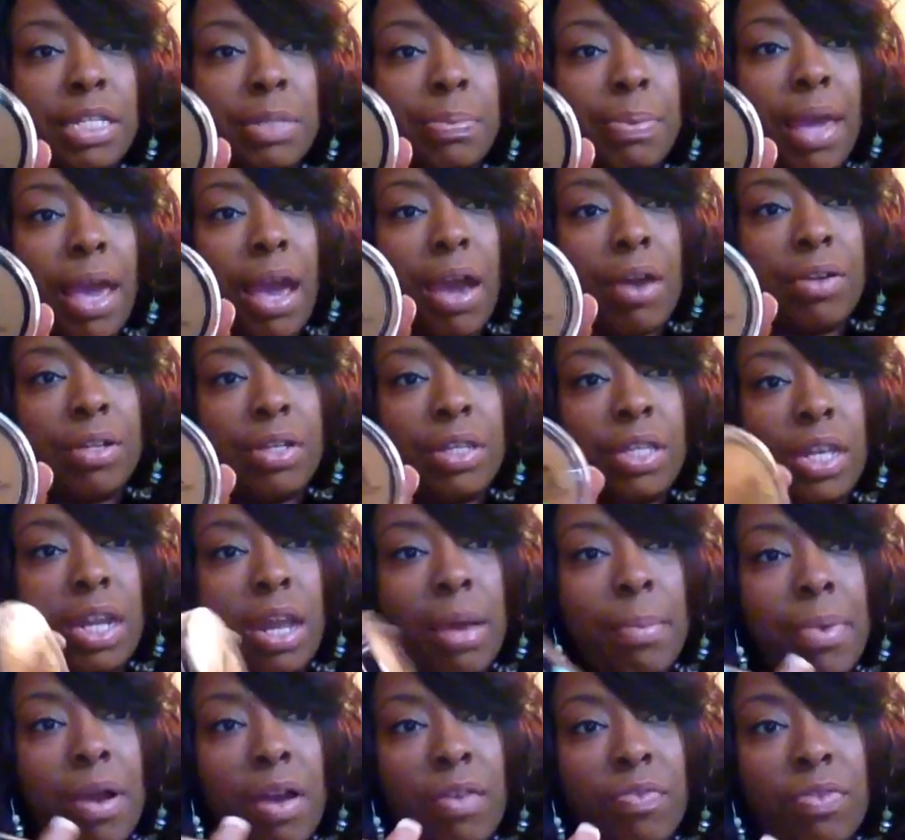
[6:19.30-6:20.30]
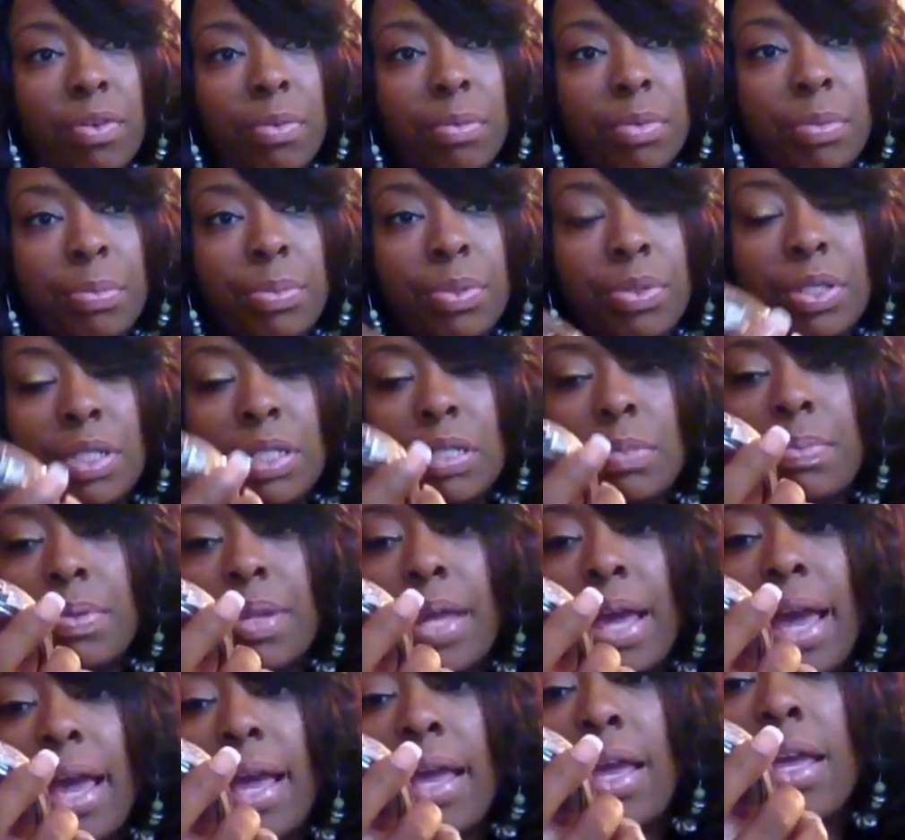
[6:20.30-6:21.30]
powder that I bought from the beauty
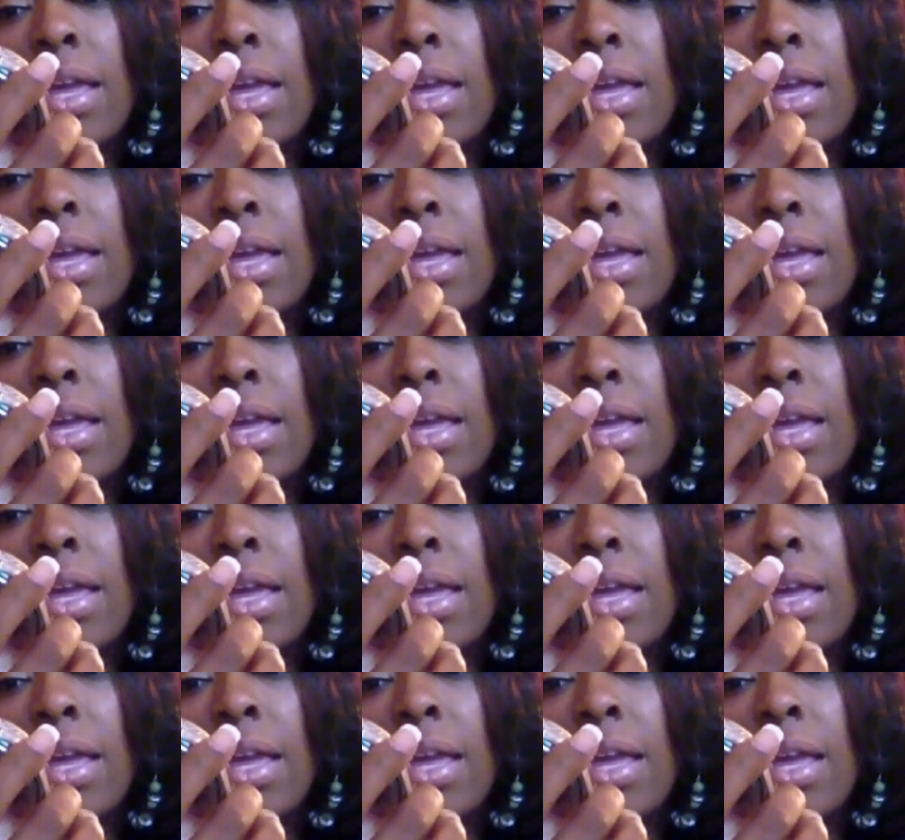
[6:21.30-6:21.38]
supply